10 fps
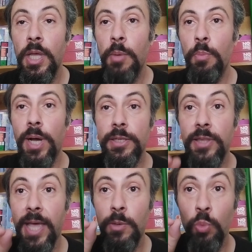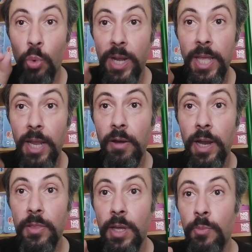but that one area
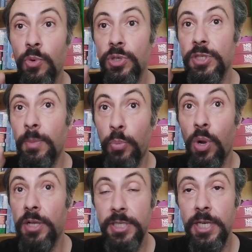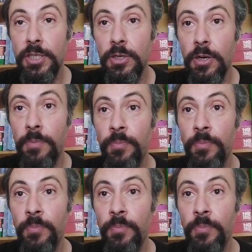that was the processor.